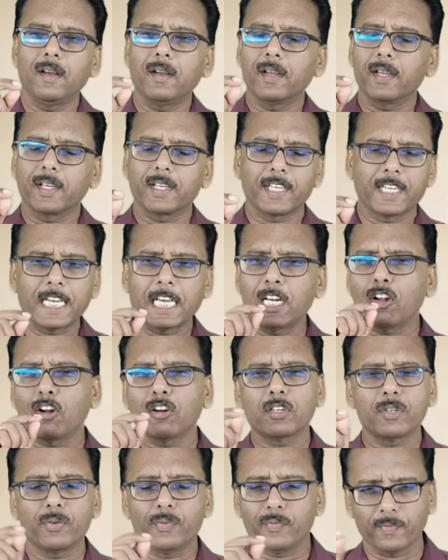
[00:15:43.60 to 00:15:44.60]

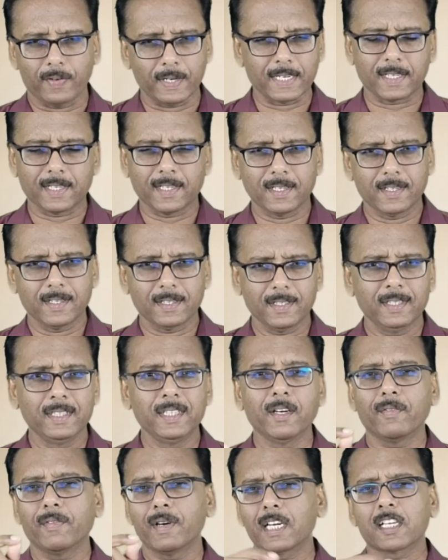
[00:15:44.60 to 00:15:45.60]
cannot work the
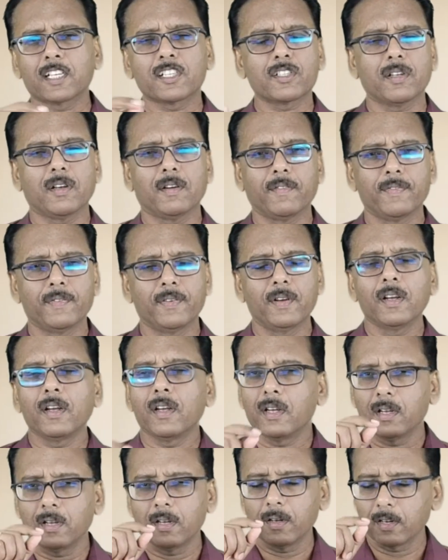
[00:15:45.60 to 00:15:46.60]
works of
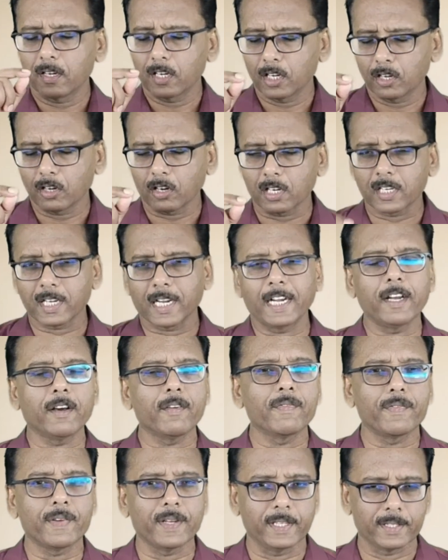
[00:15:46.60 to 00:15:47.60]
God kind of
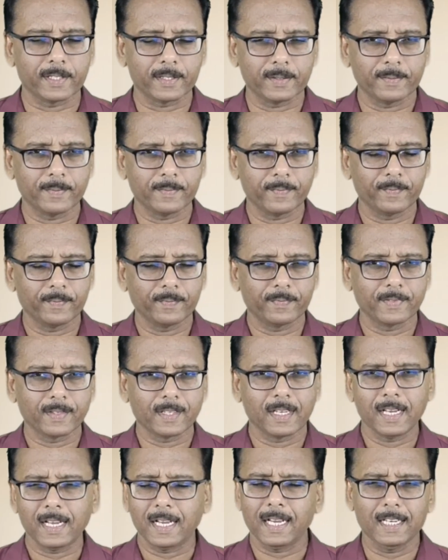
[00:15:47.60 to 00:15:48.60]
faith.
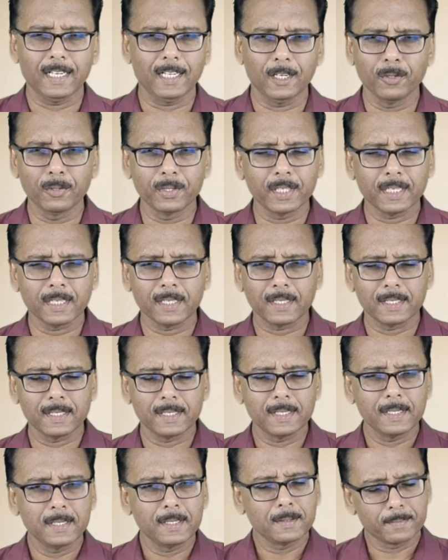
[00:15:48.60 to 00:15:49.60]
Hallelujah.
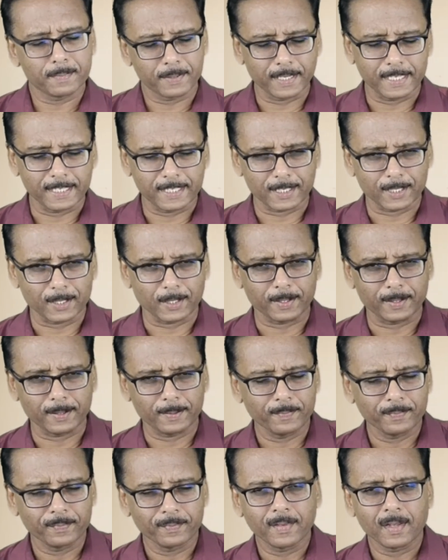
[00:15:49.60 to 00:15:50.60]
Praise the Lord.
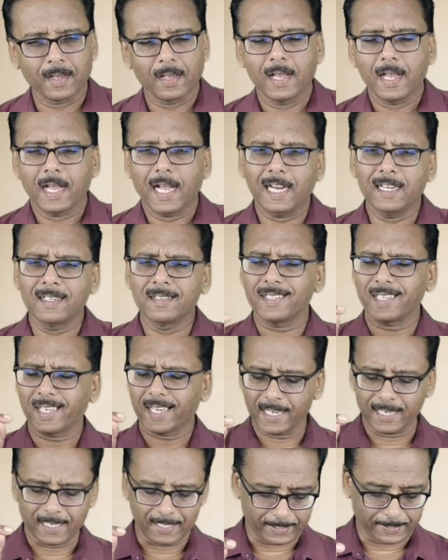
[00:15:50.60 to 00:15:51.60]
And
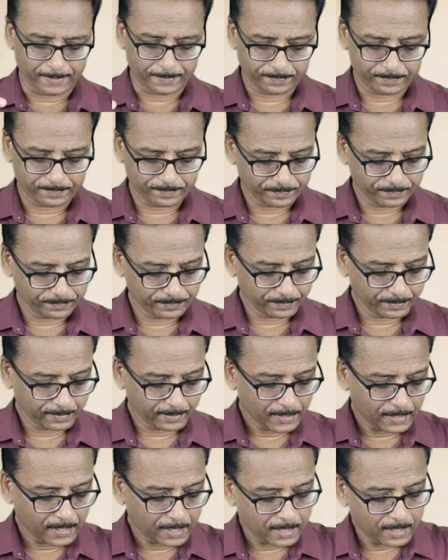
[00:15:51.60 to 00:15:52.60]
secondly,
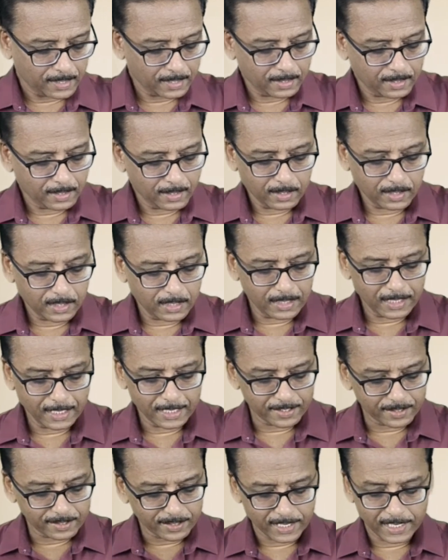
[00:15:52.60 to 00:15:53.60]
let
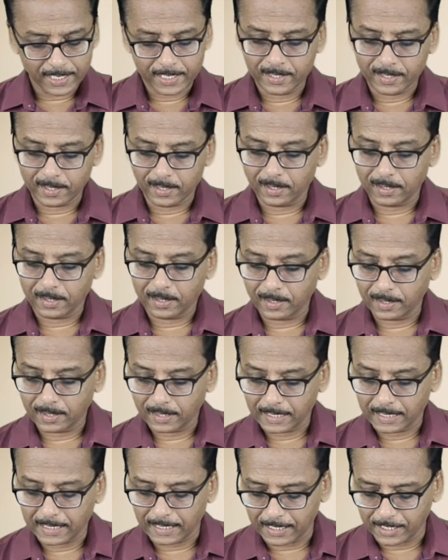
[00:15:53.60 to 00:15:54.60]
us read
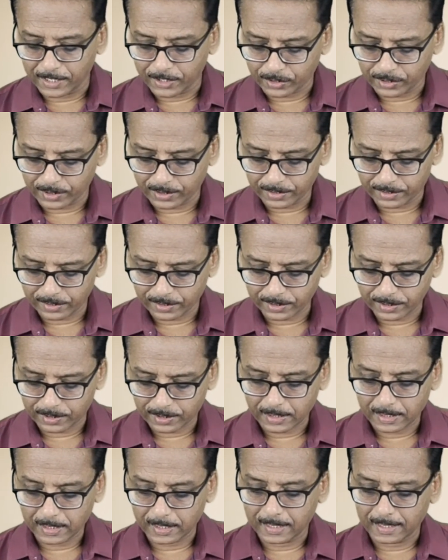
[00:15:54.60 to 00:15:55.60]
Galatians
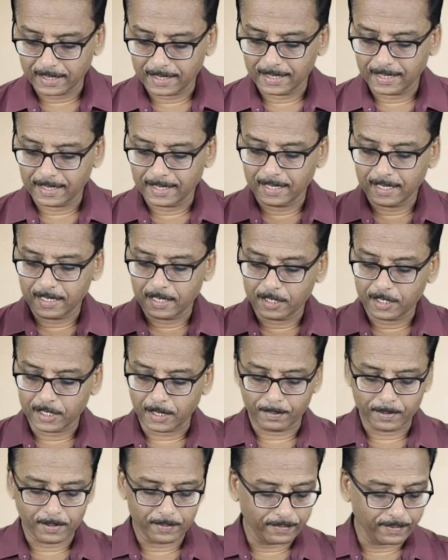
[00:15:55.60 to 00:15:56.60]

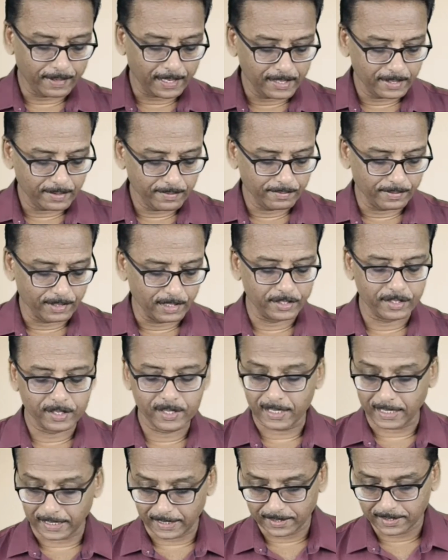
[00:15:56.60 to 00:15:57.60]
chapter 5 verse
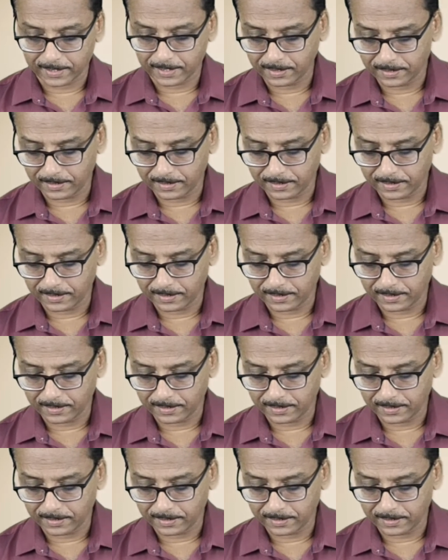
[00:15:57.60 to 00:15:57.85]
6.